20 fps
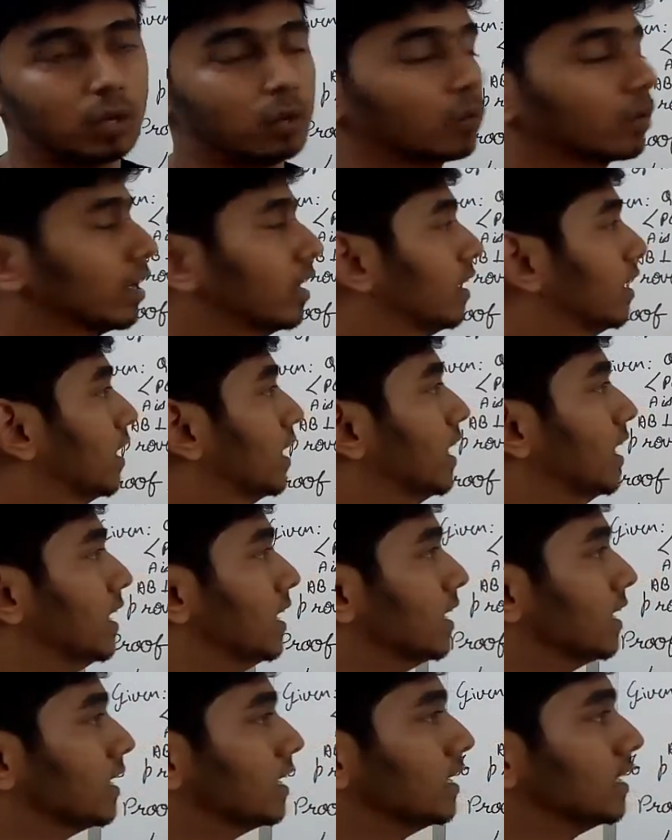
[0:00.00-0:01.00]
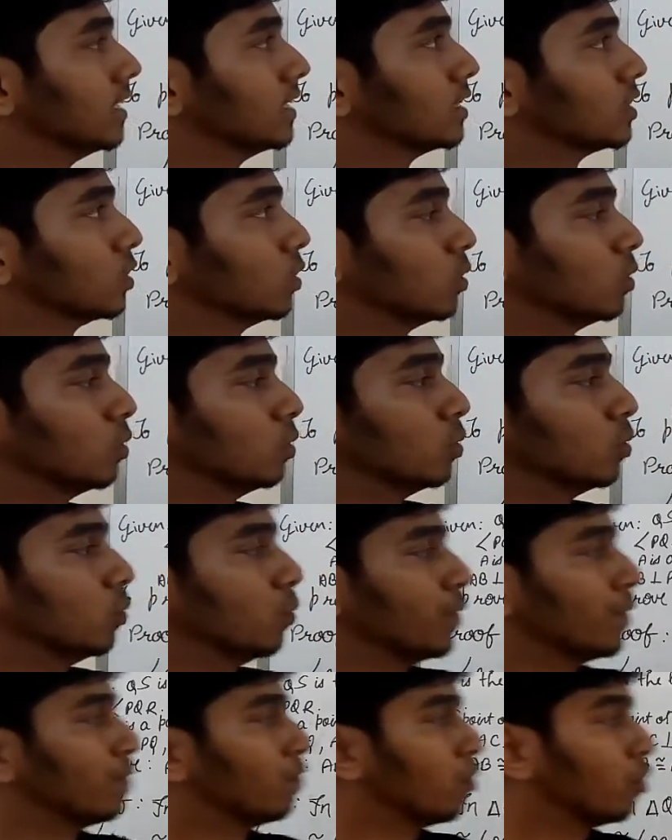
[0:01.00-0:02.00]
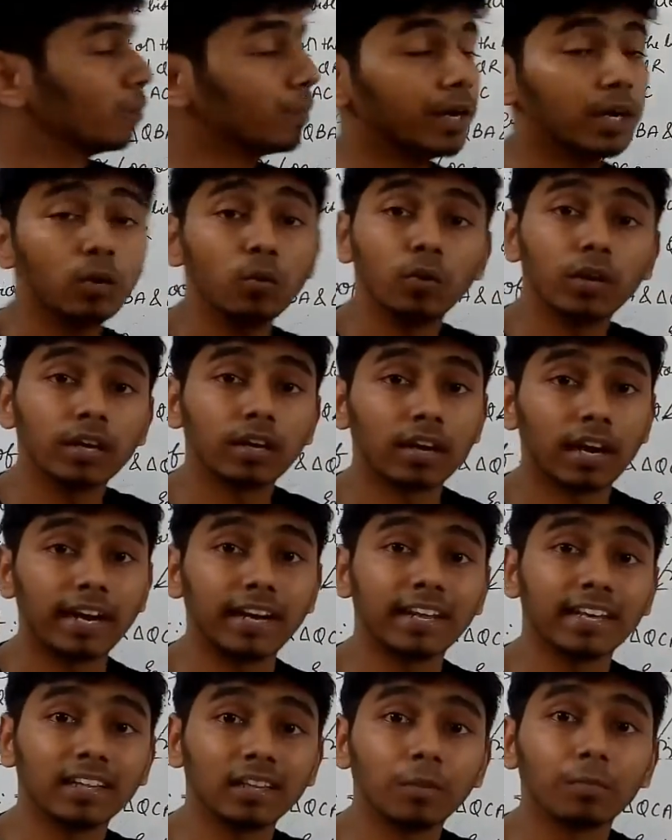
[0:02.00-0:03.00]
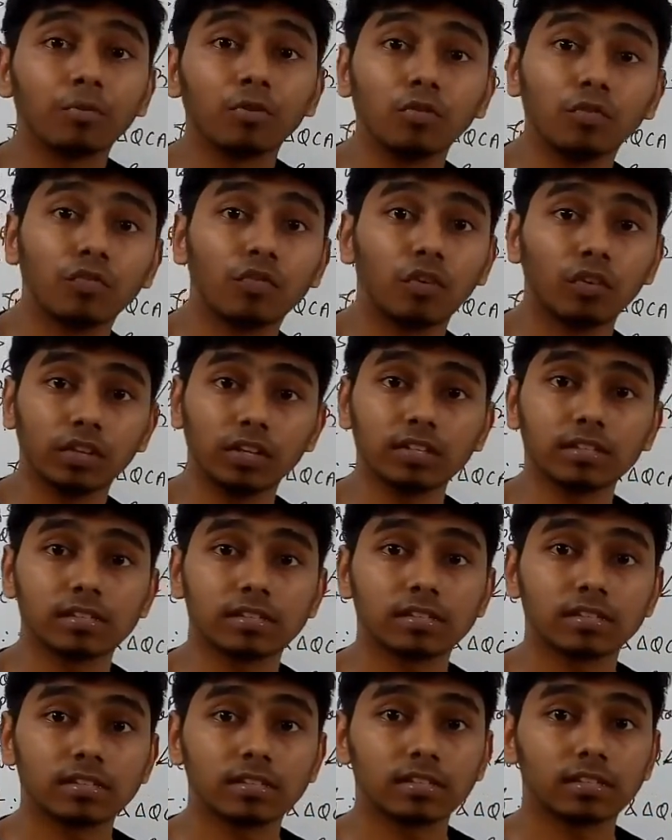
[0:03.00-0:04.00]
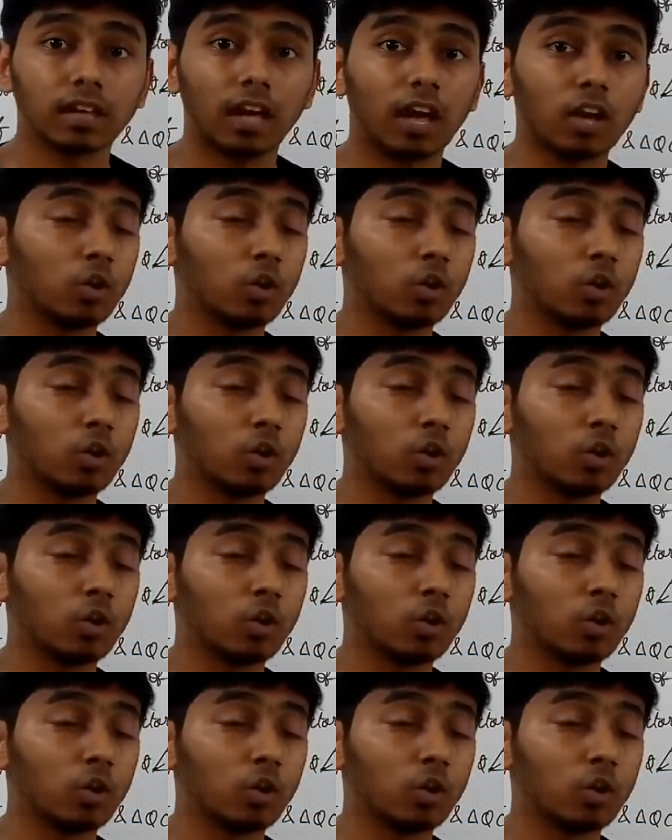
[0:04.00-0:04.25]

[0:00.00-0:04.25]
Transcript: Okay, so we won't be writing the proof for this.